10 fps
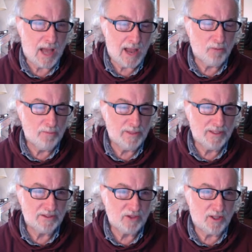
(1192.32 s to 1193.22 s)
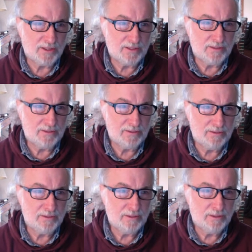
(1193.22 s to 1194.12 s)
I will be exalted.
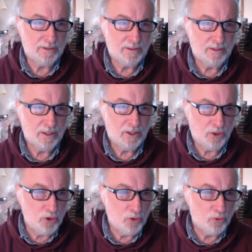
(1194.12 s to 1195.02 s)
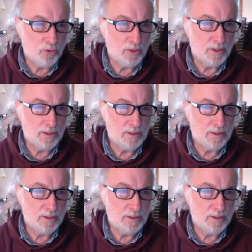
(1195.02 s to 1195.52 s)
You